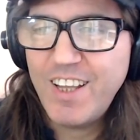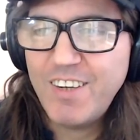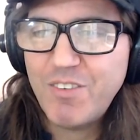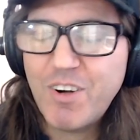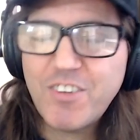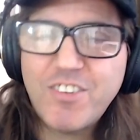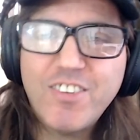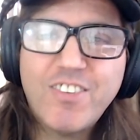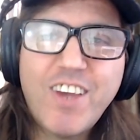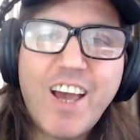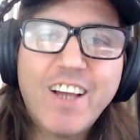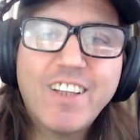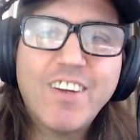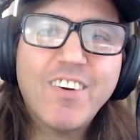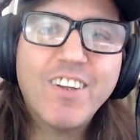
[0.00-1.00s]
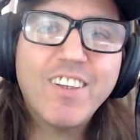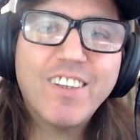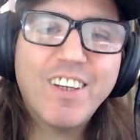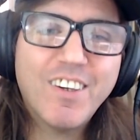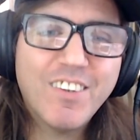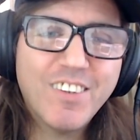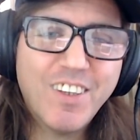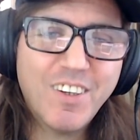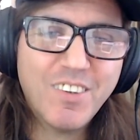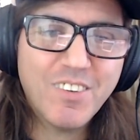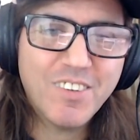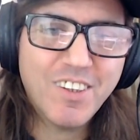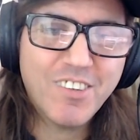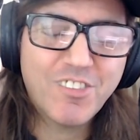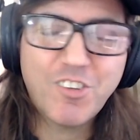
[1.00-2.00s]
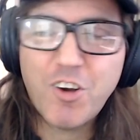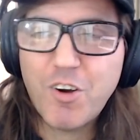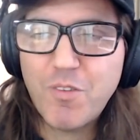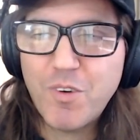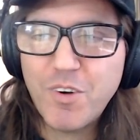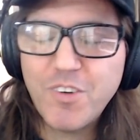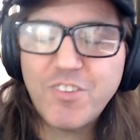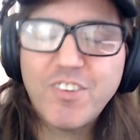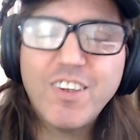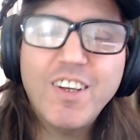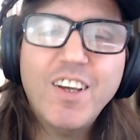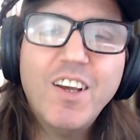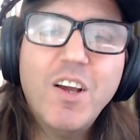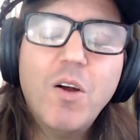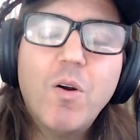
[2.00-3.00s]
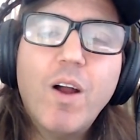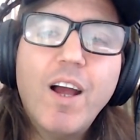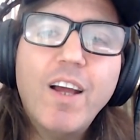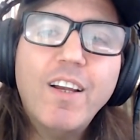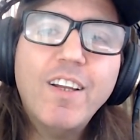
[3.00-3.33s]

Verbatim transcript: the Russians hacked their their their their servers, right?